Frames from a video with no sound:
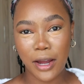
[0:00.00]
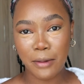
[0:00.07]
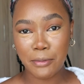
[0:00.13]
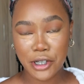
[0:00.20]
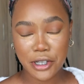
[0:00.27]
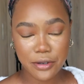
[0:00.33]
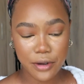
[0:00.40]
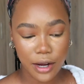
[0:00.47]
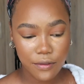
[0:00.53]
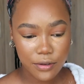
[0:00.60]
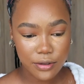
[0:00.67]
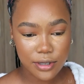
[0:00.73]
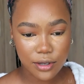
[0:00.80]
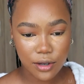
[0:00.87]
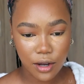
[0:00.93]
I'm just
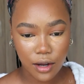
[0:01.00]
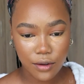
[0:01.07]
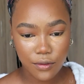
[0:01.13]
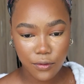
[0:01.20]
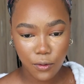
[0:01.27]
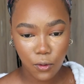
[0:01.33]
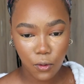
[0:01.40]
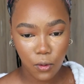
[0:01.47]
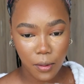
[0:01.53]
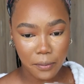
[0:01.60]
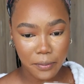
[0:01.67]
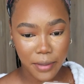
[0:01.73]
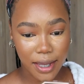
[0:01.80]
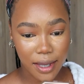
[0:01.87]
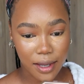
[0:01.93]
grateful to God for
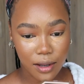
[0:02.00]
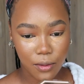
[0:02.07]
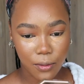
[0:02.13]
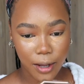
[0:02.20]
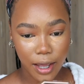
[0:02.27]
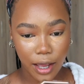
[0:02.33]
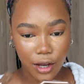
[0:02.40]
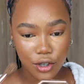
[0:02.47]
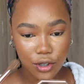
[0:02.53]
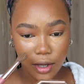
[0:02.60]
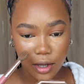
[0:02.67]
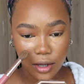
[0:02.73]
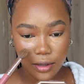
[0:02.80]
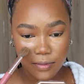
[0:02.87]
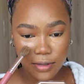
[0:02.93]
making a way and
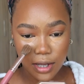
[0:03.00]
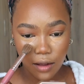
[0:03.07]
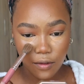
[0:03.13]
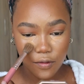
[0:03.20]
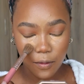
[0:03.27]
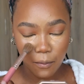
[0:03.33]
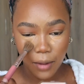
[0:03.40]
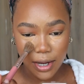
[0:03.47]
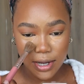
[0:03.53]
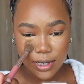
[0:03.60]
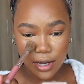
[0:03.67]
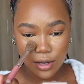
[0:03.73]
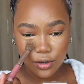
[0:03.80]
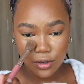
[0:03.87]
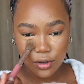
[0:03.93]
showing himself mighty
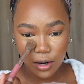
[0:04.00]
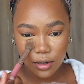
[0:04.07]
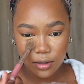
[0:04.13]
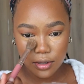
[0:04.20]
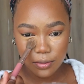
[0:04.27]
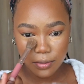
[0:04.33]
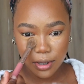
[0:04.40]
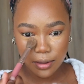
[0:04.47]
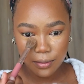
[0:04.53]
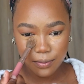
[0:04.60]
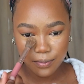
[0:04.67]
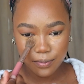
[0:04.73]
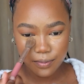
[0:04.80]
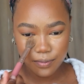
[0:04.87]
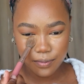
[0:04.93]
and strong to me.
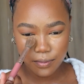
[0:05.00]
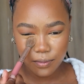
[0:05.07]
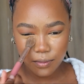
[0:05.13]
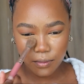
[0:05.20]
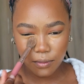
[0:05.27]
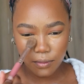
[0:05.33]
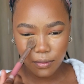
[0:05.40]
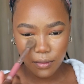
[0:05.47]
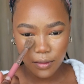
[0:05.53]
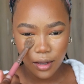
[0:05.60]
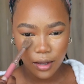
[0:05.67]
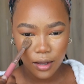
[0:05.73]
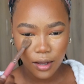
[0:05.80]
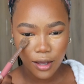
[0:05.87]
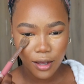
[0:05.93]

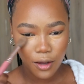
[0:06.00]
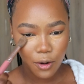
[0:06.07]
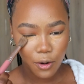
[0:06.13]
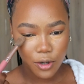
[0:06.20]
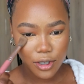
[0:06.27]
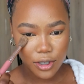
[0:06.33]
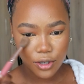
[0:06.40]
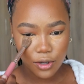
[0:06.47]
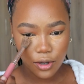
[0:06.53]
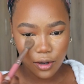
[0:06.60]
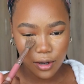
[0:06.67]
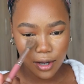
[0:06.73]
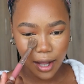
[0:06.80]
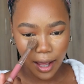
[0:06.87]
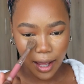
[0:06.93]
Because,
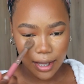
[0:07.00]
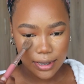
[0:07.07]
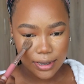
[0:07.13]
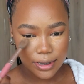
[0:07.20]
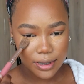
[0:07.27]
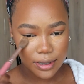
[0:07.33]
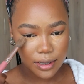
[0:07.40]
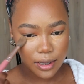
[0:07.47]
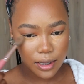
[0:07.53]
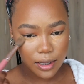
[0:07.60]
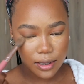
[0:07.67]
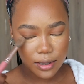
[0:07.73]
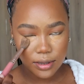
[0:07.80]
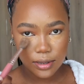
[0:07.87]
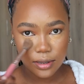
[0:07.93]
yo, guys, the thing
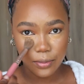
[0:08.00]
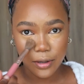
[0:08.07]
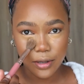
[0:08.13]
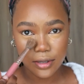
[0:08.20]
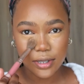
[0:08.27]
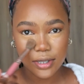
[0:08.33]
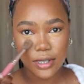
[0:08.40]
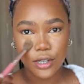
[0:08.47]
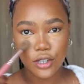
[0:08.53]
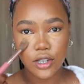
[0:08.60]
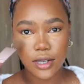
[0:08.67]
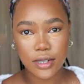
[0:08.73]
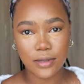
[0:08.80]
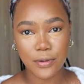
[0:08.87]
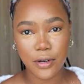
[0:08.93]
is about such
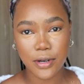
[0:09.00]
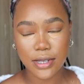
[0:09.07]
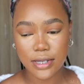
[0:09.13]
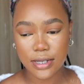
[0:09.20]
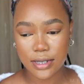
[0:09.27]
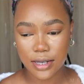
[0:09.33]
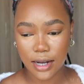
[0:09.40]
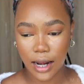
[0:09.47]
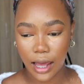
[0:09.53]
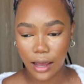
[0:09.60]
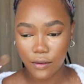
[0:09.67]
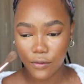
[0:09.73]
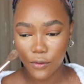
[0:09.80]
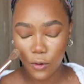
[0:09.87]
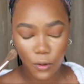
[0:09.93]
experiences in
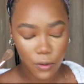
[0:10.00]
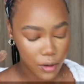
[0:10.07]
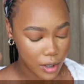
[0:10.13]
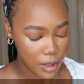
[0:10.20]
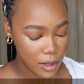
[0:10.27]
life, or